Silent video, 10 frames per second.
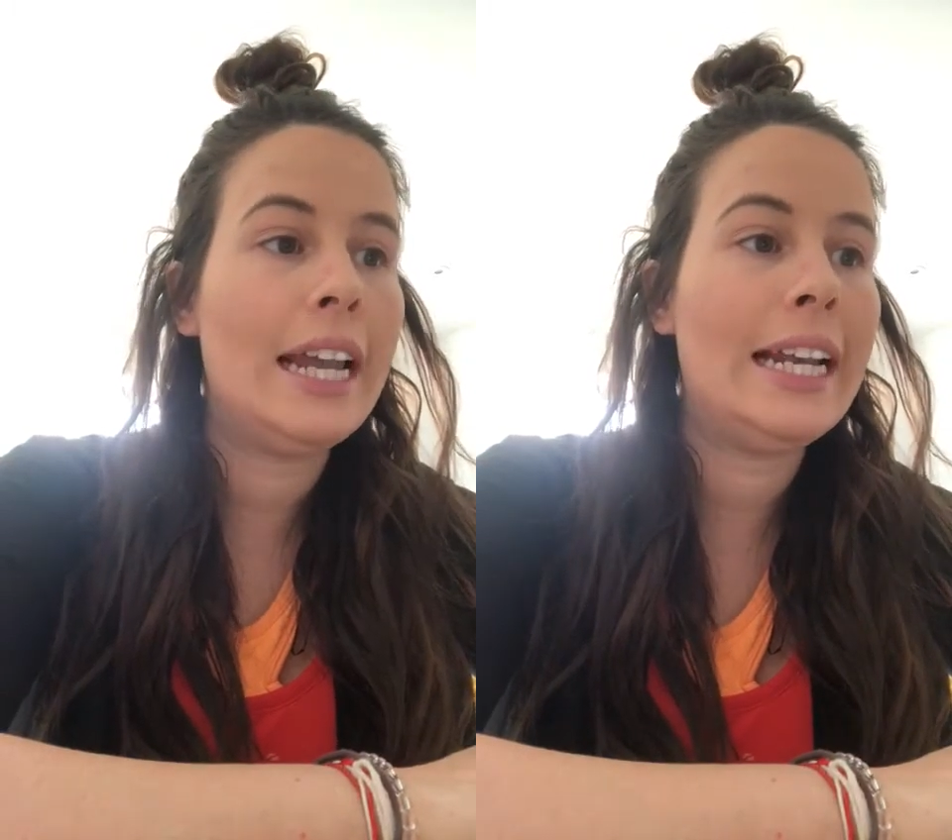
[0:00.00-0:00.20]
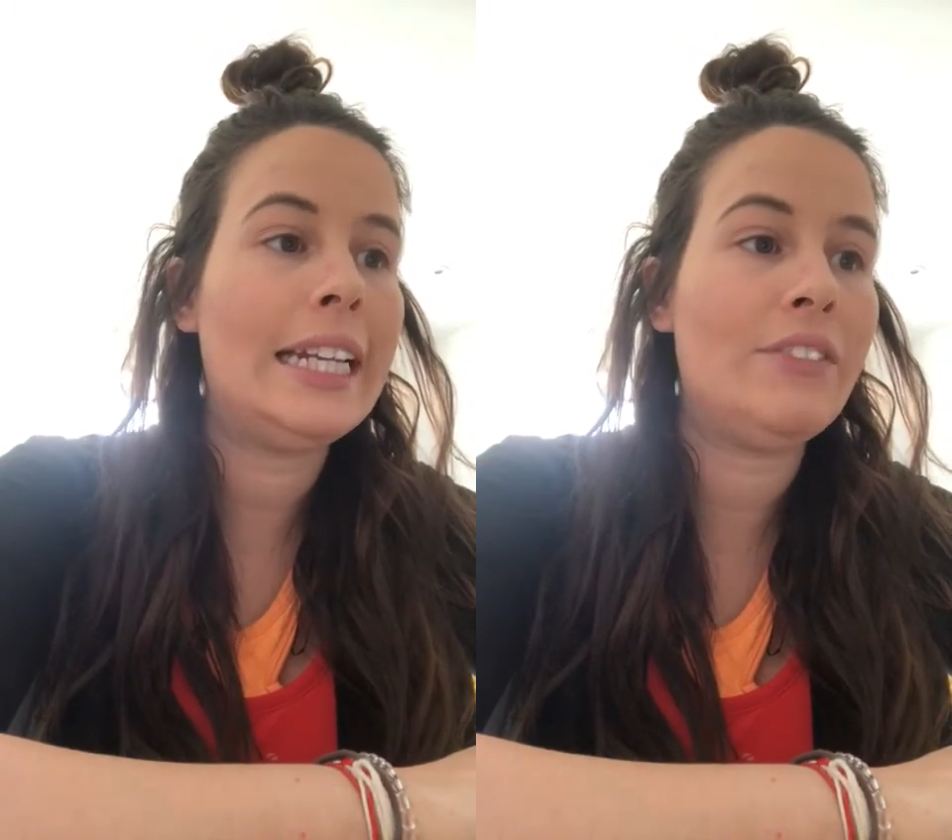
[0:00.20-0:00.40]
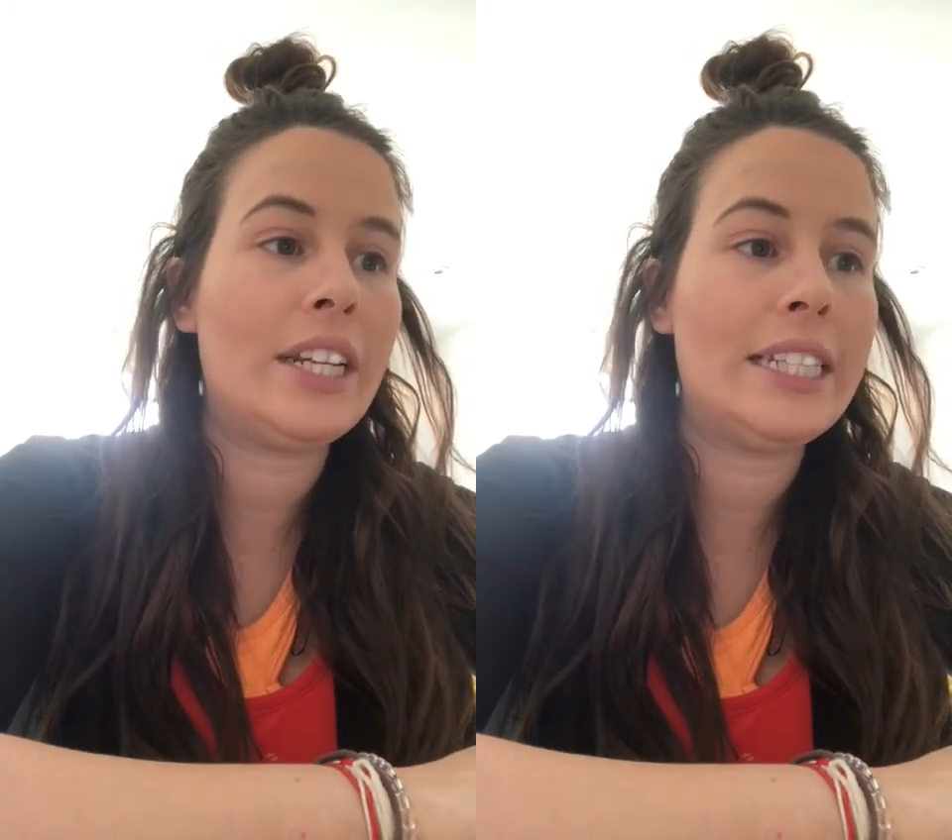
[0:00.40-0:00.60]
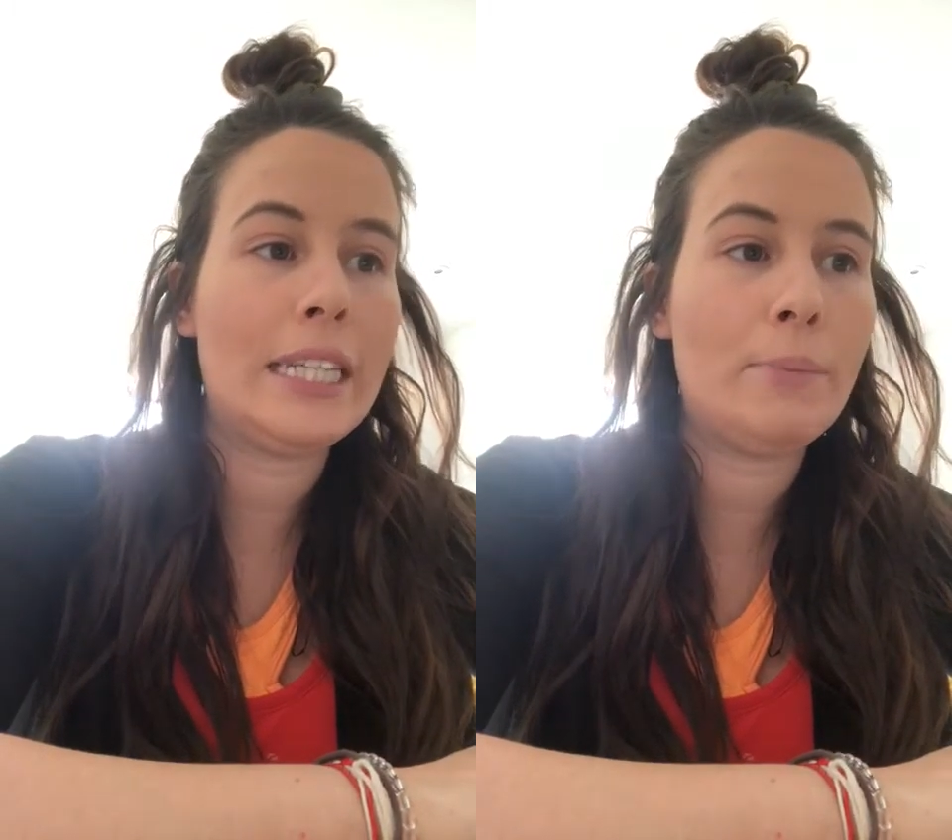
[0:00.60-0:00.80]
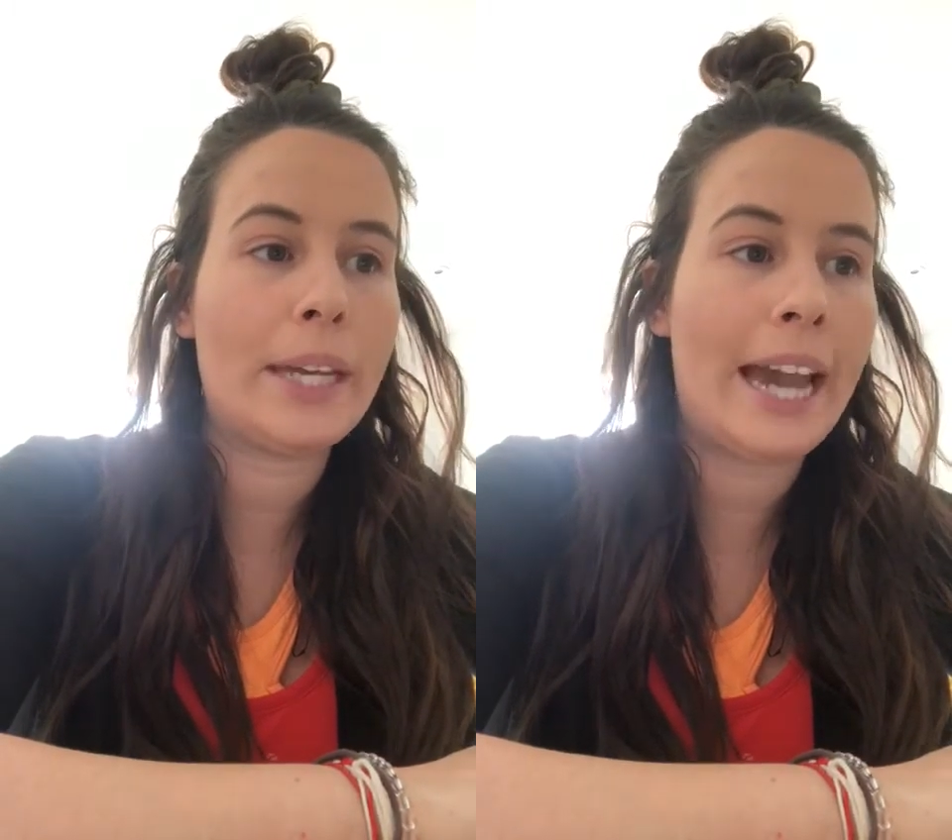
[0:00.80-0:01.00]
leaving
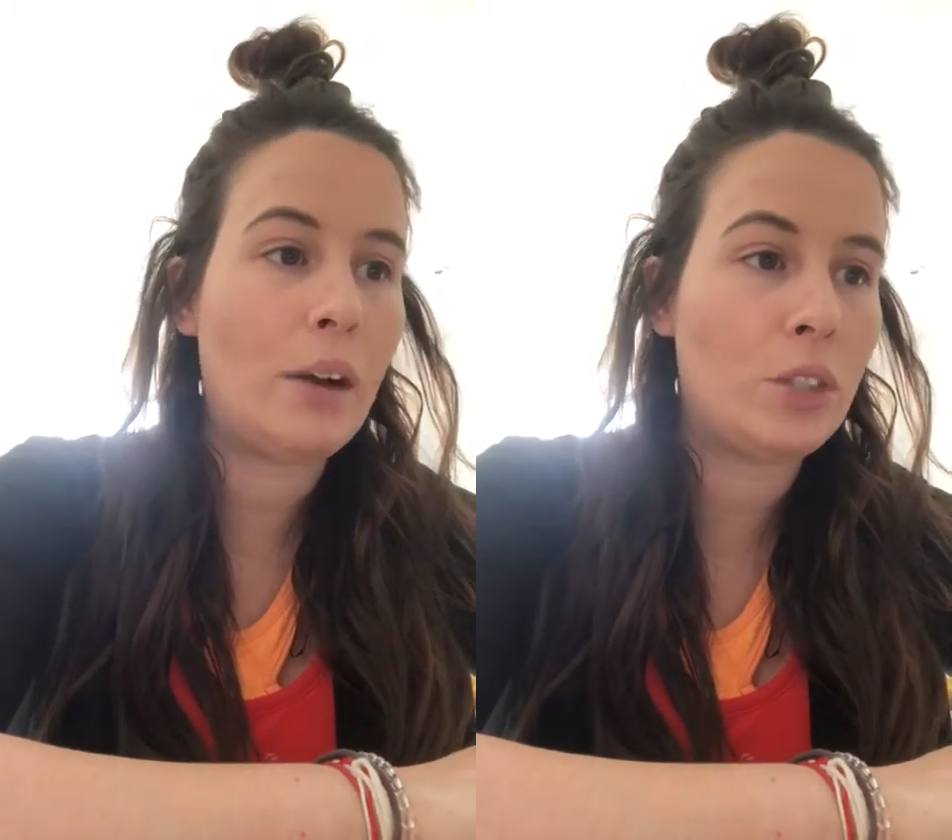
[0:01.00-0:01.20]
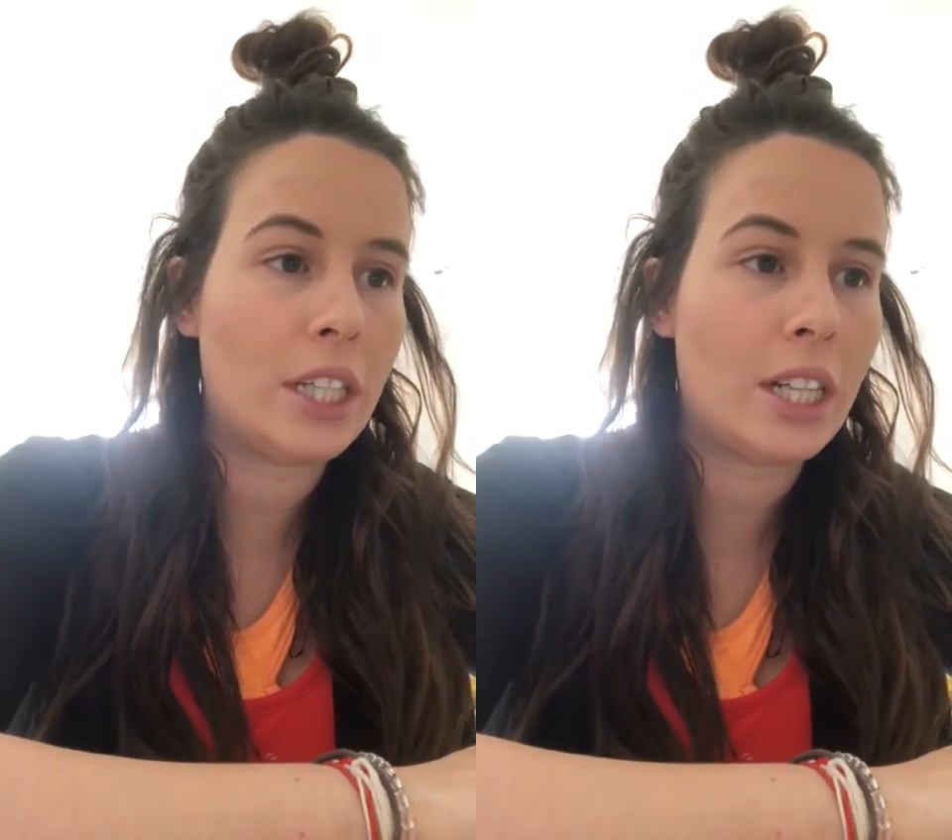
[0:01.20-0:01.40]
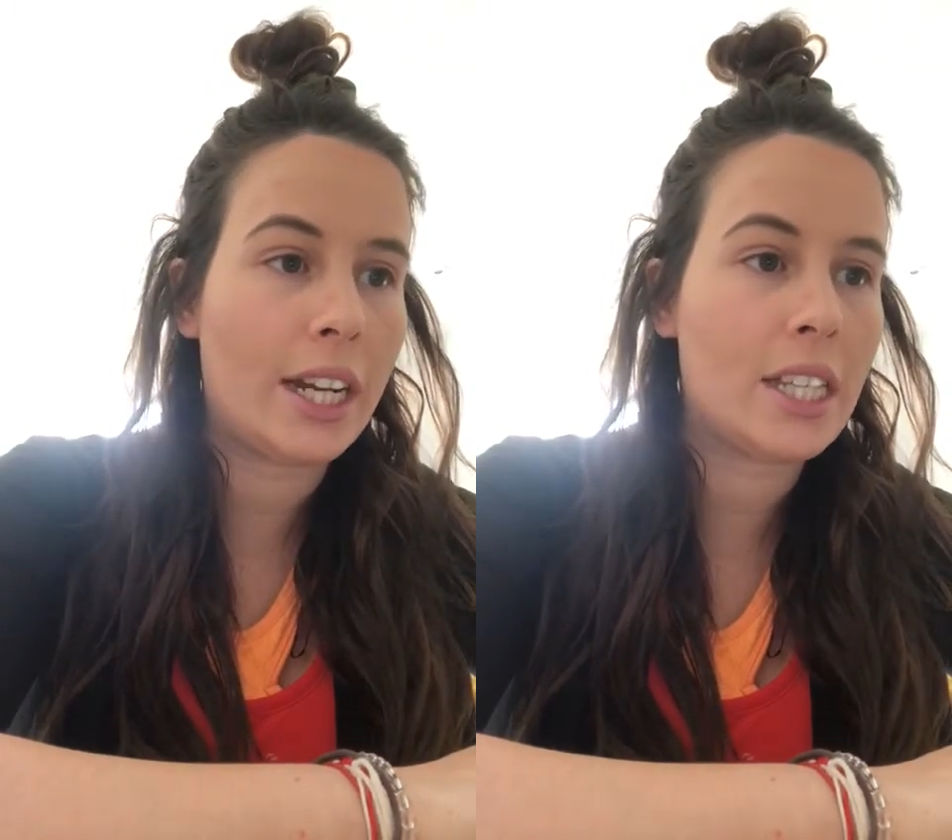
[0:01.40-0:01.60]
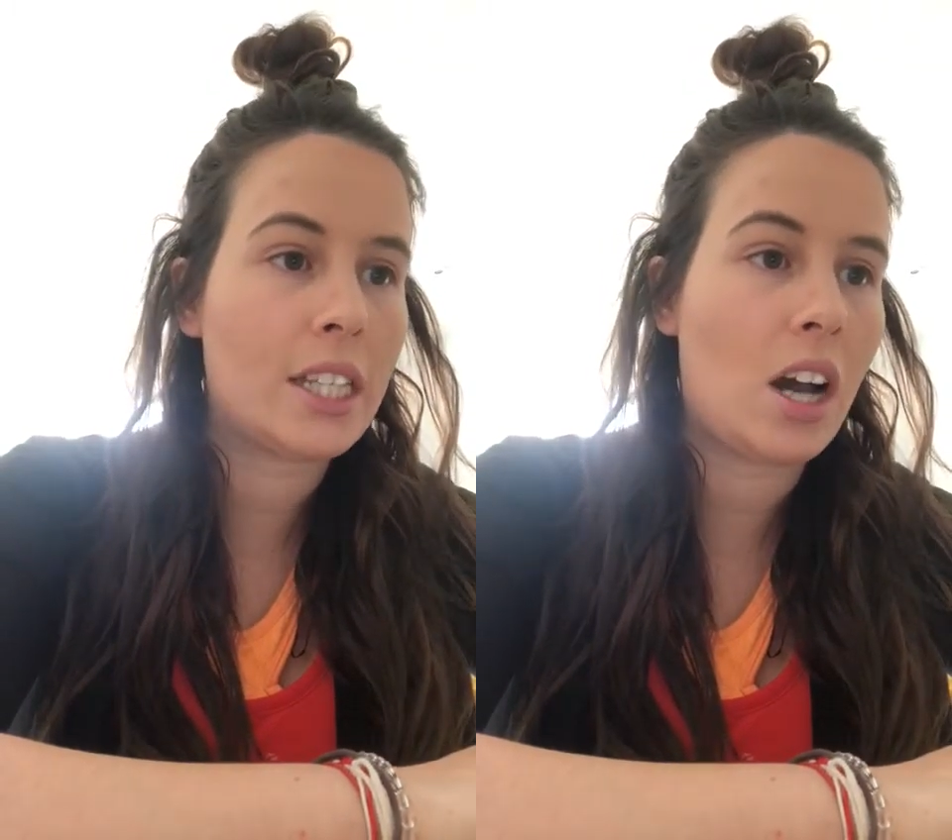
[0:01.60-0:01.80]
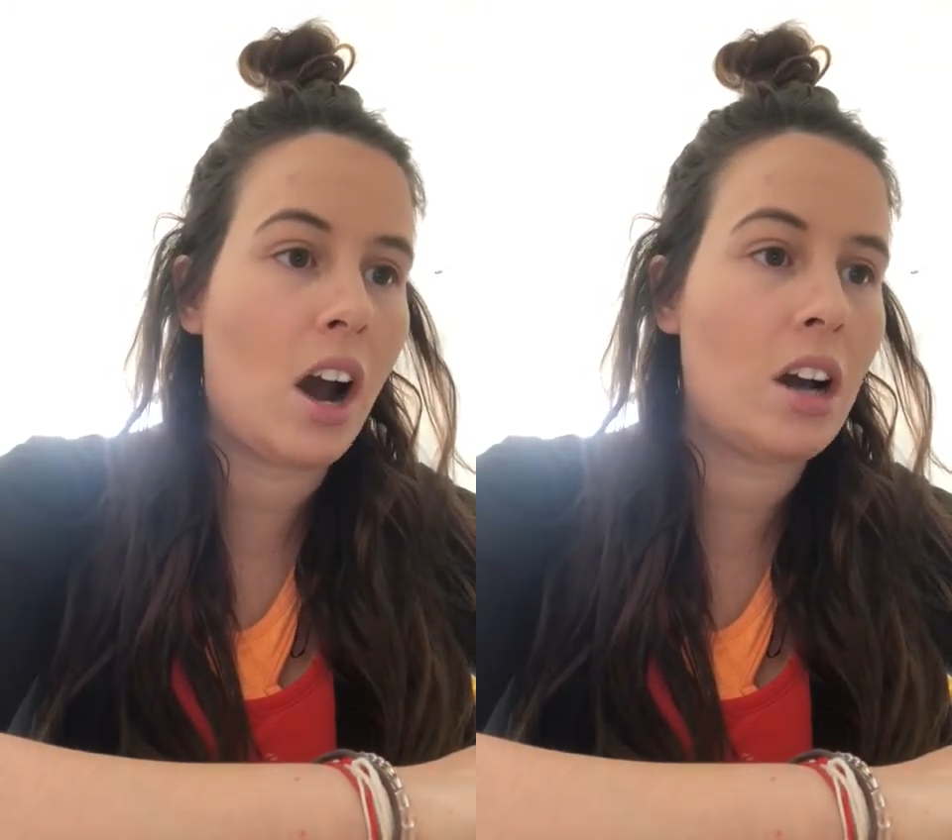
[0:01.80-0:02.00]
deep gouges like
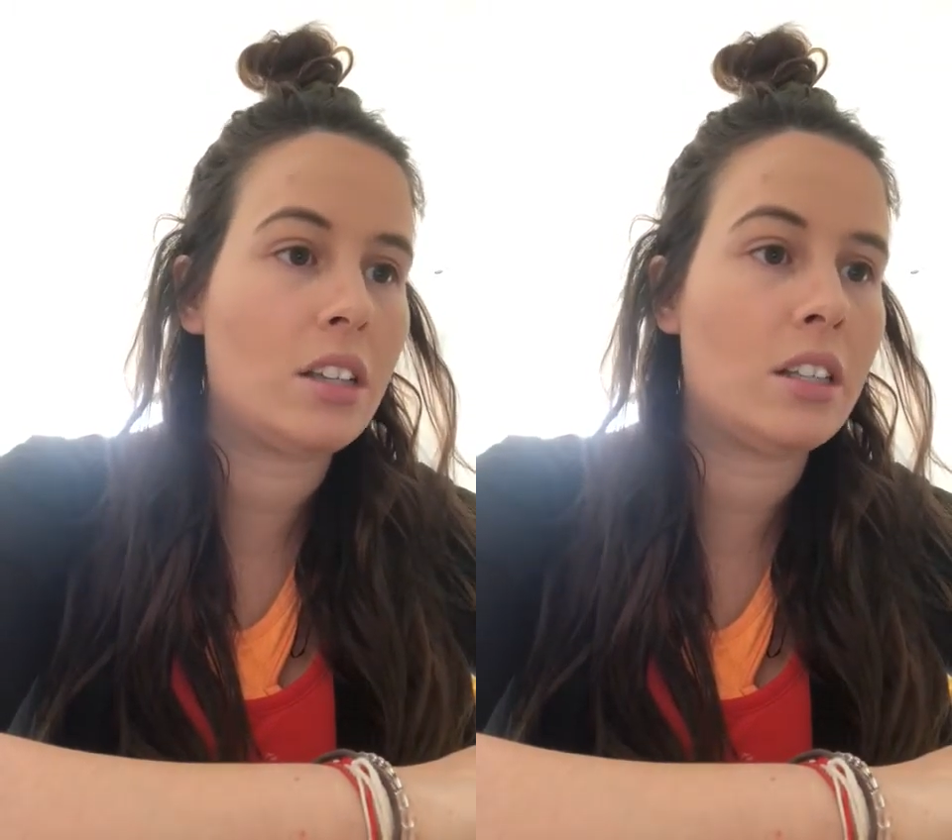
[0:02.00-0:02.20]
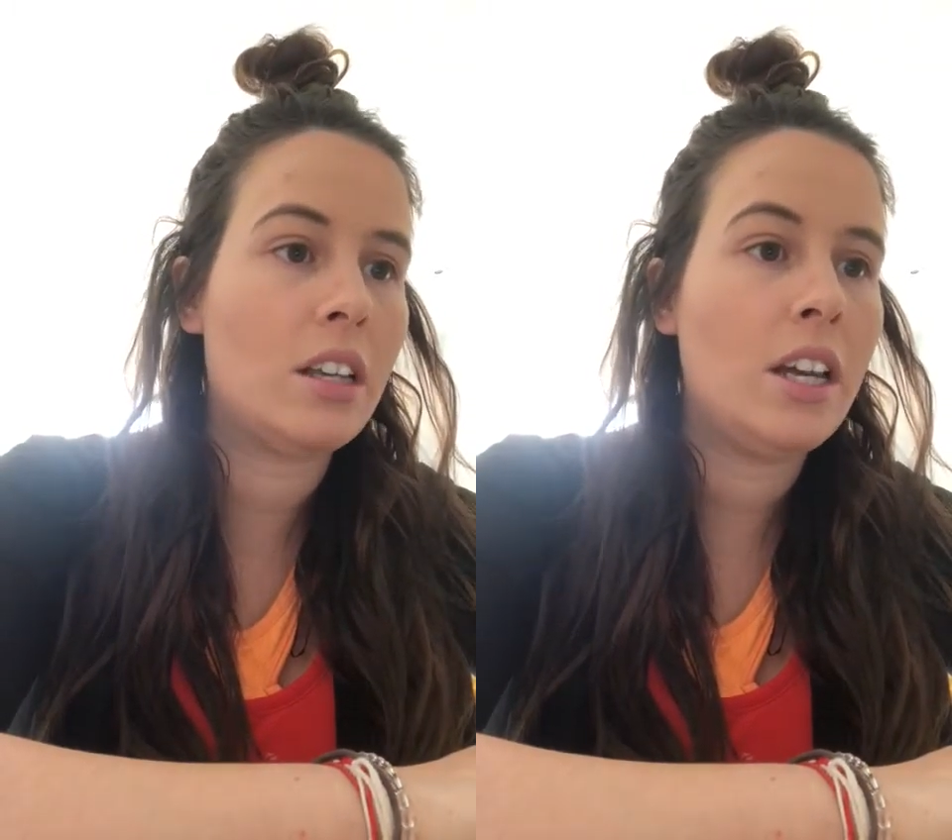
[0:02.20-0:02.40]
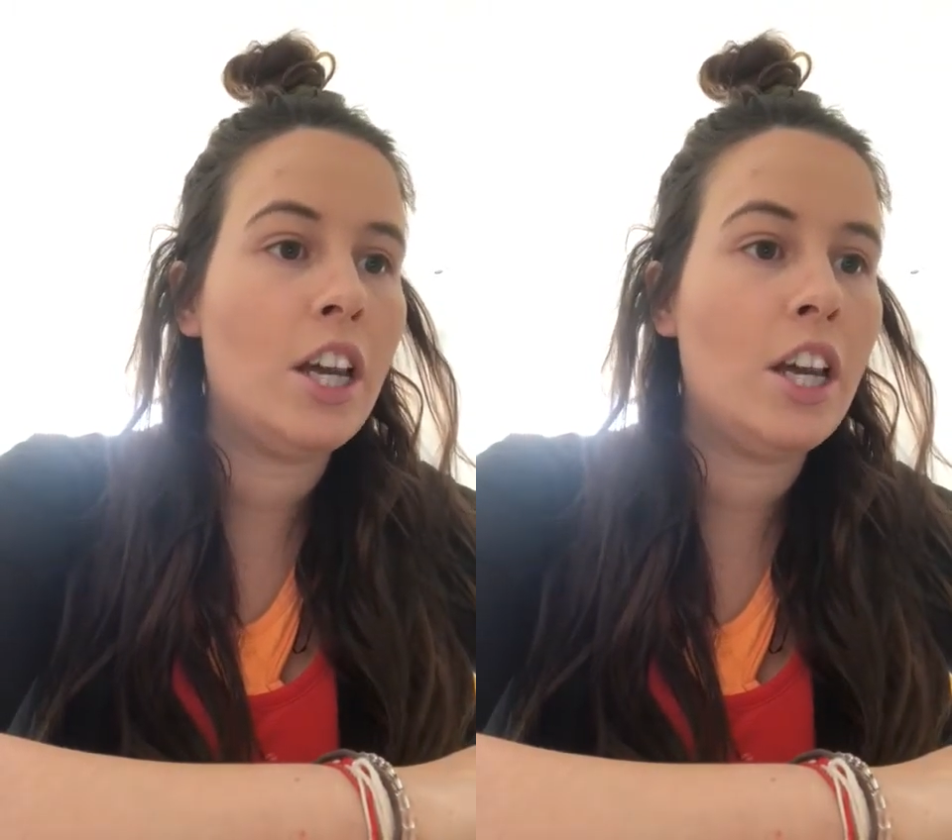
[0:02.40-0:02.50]
scars.